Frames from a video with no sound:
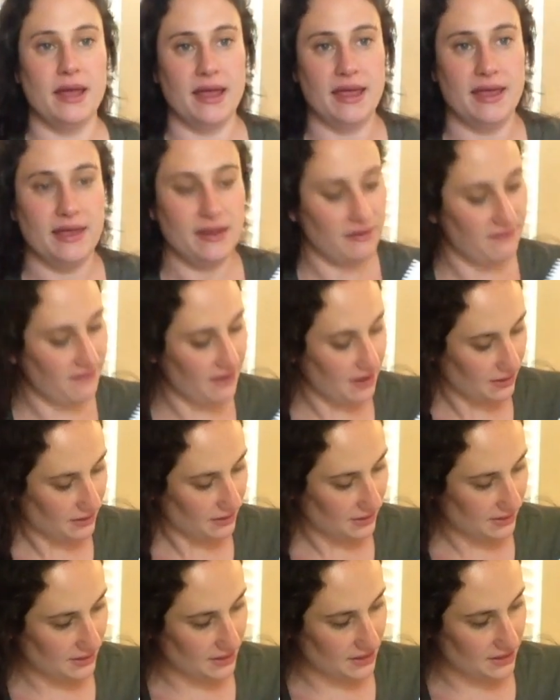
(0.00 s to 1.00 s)
in Van
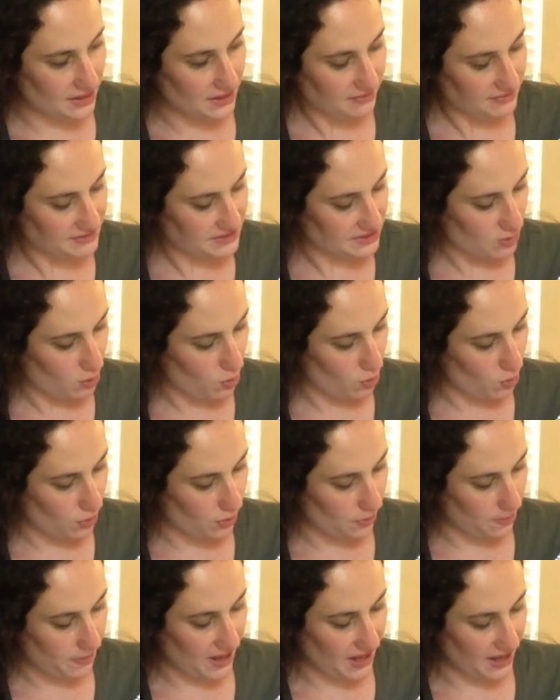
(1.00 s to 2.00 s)
Cleves
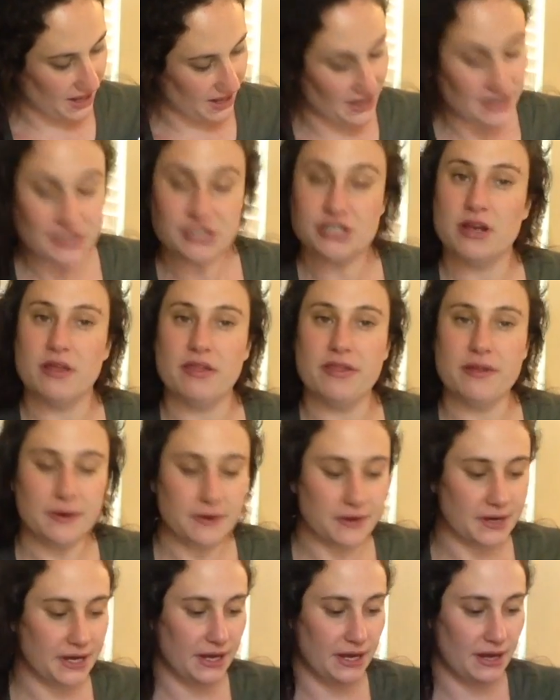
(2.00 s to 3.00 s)
or page
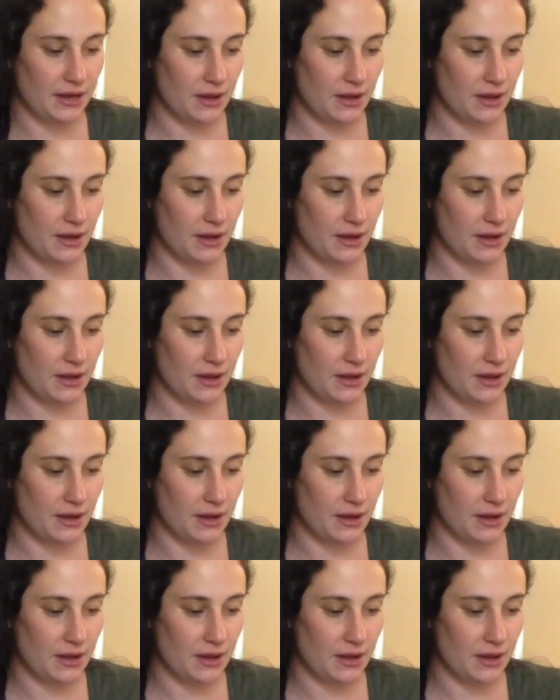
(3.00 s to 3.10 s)
30.